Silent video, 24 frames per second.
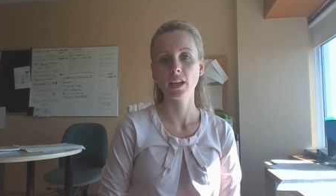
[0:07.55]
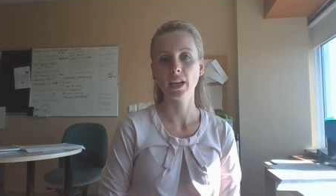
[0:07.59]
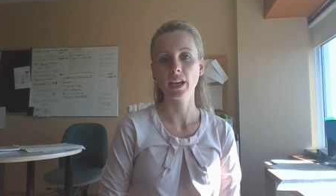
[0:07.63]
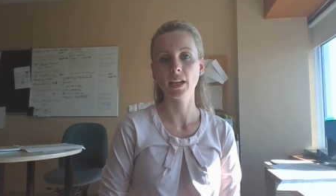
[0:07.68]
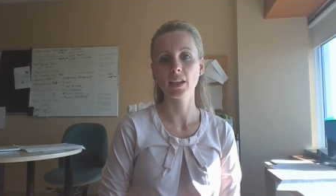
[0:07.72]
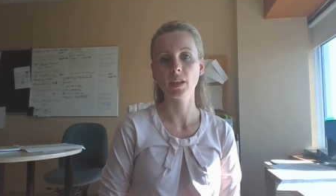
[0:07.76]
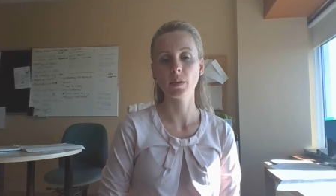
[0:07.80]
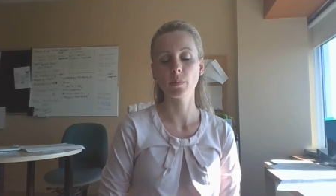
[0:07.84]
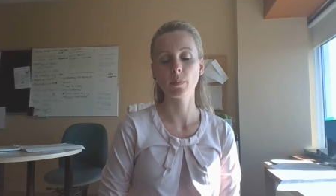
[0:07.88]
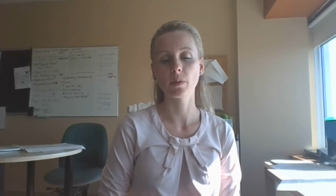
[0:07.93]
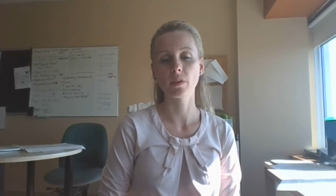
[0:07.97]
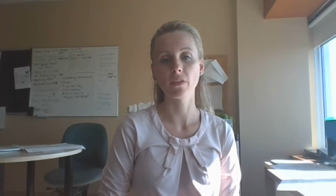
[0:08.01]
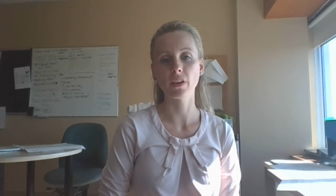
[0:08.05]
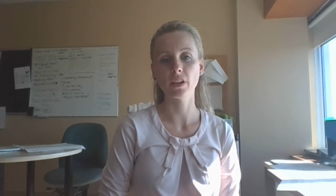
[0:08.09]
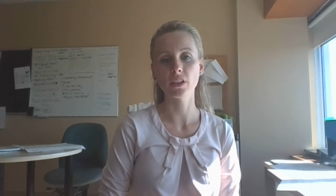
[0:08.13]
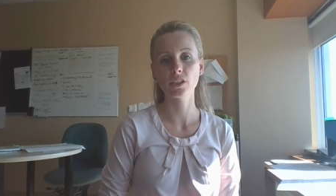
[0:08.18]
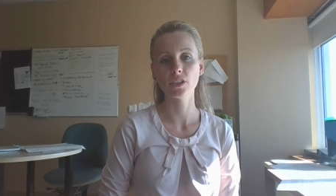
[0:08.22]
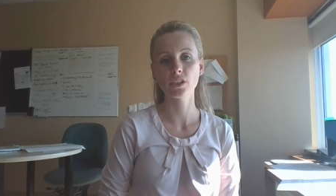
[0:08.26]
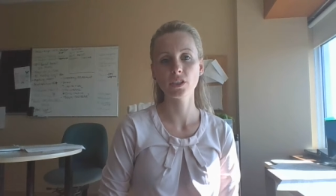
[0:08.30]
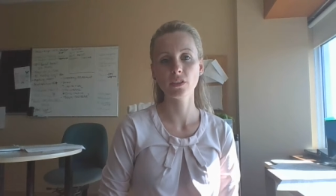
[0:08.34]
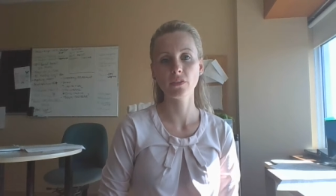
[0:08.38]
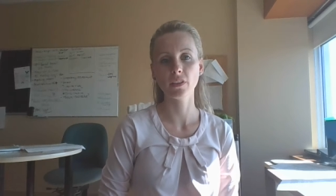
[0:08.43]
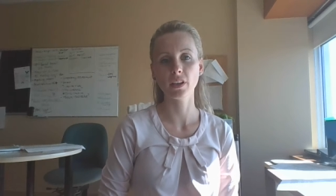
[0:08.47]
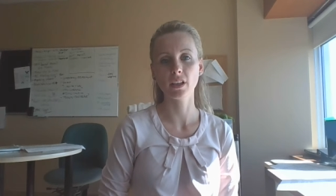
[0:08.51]
in the
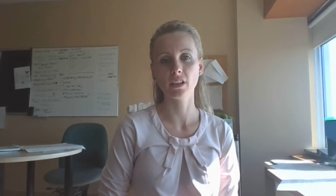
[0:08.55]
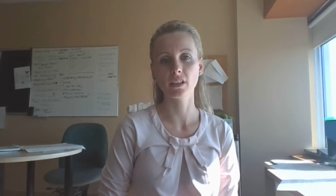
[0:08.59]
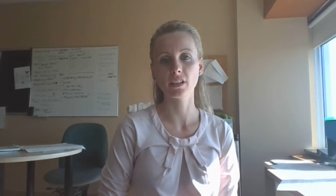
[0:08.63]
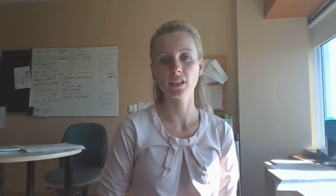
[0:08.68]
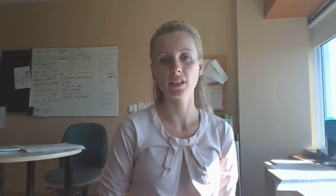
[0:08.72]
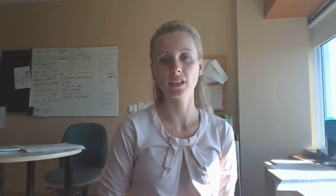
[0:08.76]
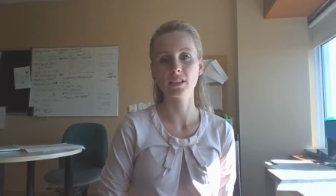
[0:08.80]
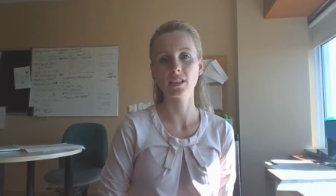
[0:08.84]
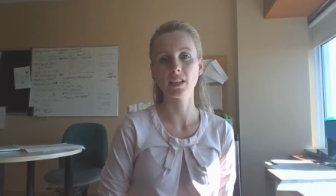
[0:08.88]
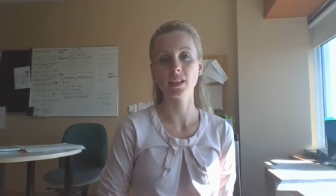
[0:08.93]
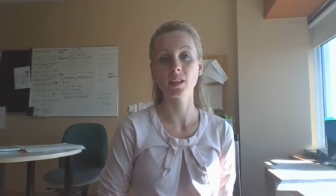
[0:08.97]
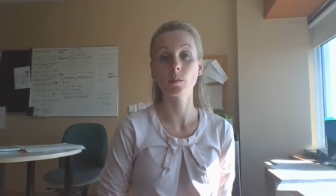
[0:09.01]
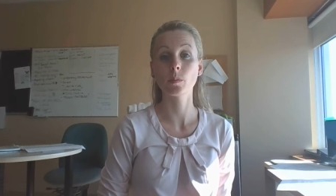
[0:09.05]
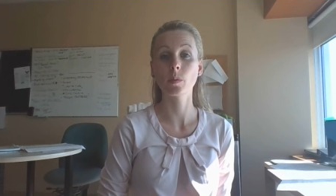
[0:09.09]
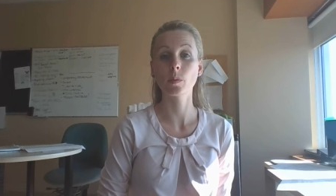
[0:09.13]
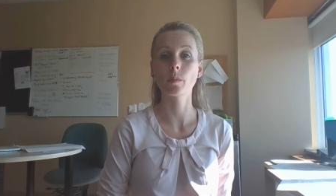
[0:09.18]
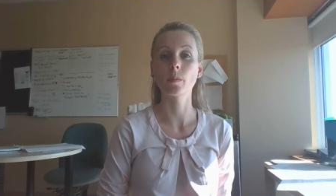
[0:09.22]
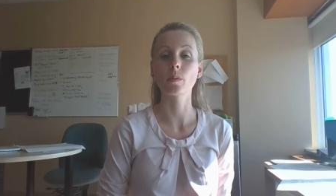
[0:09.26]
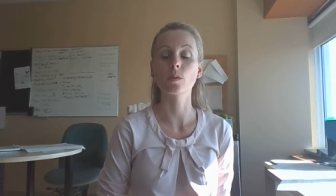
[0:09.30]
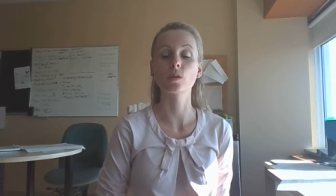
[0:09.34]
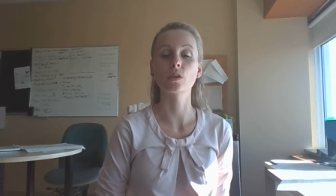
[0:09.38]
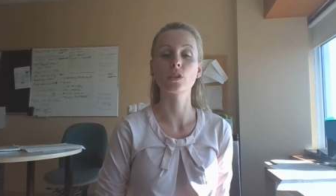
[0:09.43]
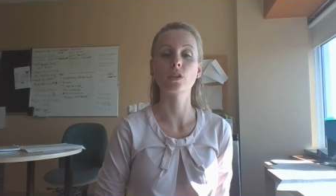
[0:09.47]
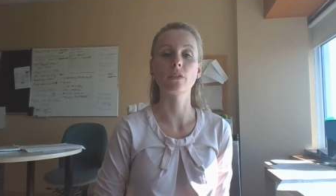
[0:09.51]
prevention of illness and the
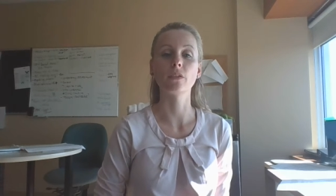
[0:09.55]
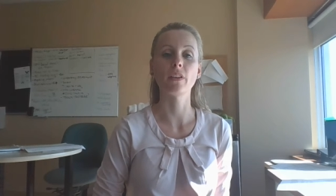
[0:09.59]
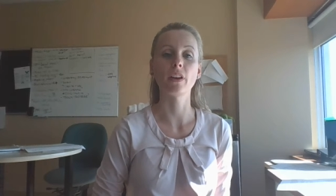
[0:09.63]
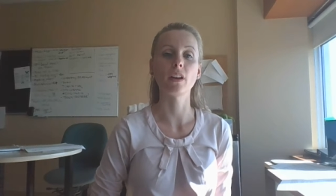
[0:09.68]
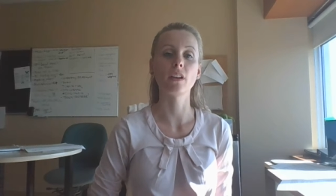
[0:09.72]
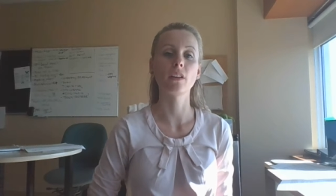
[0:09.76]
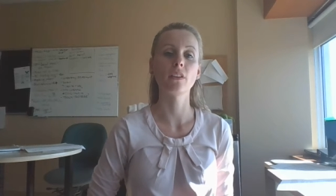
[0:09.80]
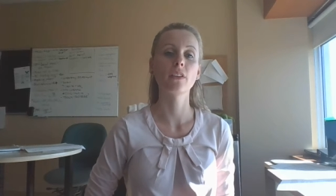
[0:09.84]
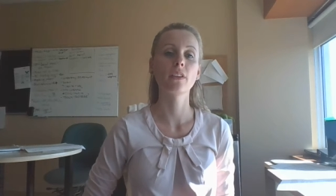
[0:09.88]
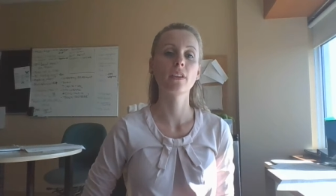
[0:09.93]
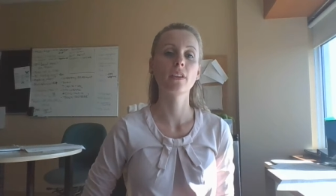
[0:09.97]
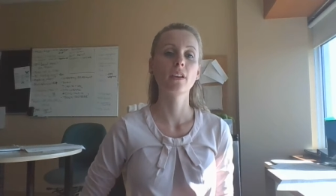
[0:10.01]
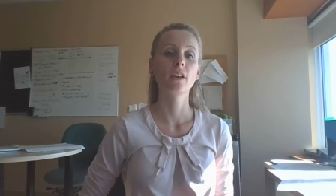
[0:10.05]
promotion of health.